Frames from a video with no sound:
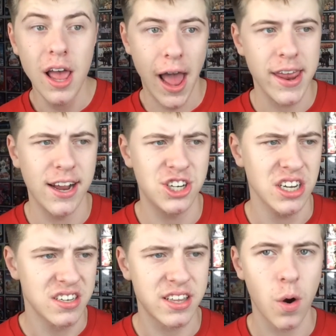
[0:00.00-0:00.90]
and yet
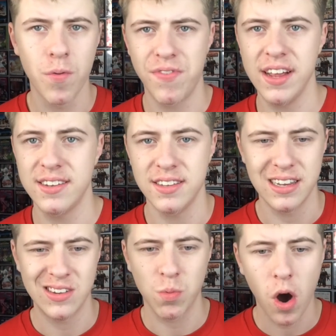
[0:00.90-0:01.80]
she still fits
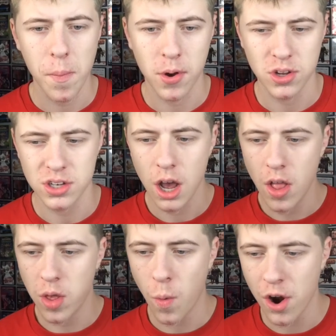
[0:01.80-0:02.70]
into this world because
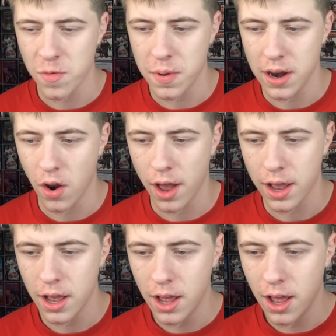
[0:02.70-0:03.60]
the world has been like,